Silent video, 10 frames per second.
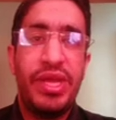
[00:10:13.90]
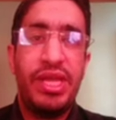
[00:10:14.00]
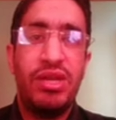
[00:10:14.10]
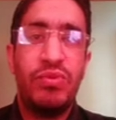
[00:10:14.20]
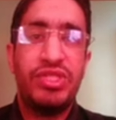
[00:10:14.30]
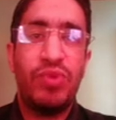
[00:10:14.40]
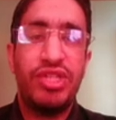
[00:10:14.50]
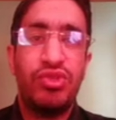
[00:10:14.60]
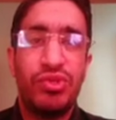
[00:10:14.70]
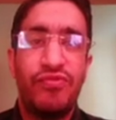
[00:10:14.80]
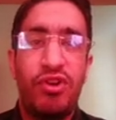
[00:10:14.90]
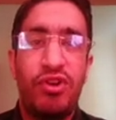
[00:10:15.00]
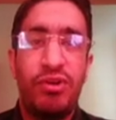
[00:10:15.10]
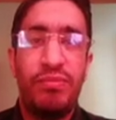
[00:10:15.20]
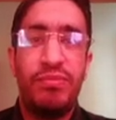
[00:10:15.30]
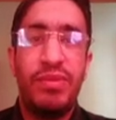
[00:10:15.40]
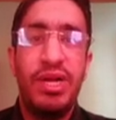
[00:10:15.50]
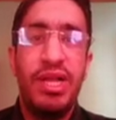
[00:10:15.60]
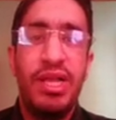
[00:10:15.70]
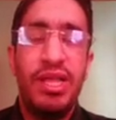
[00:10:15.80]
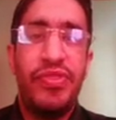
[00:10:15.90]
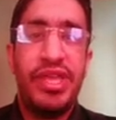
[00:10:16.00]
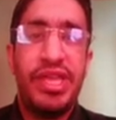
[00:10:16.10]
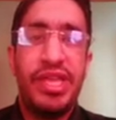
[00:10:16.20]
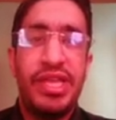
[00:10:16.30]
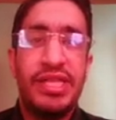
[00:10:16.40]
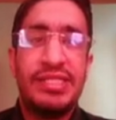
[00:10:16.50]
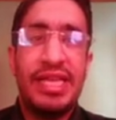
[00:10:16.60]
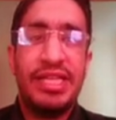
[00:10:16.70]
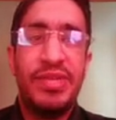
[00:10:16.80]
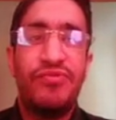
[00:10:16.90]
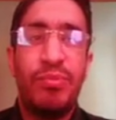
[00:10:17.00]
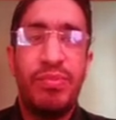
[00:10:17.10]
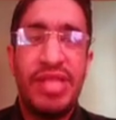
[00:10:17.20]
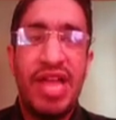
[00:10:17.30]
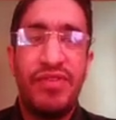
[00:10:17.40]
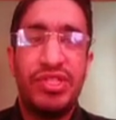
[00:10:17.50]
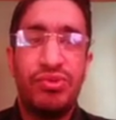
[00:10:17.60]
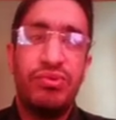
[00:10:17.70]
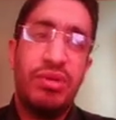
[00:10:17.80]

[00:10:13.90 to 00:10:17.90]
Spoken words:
try to transform the statements from direct to